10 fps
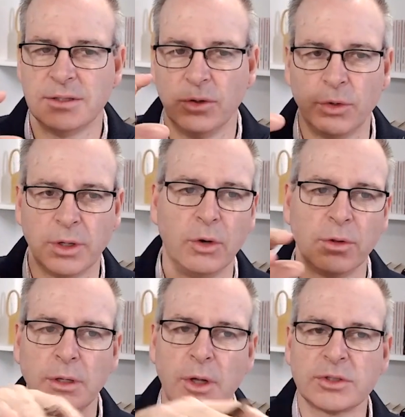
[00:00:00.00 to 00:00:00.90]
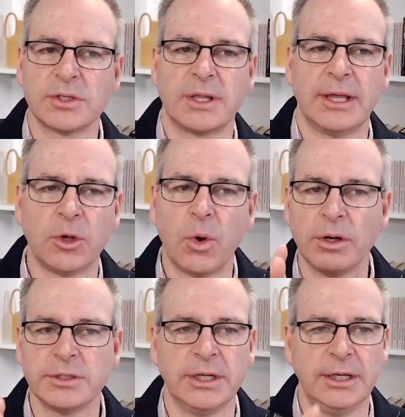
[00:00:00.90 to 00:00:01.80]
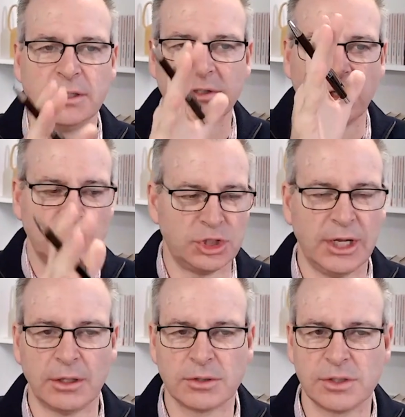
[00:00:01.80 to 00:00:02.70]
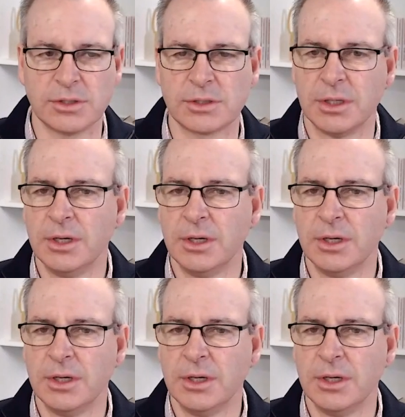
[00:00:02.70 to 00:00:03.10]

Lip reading: or the losses, are they quarantine inside share losses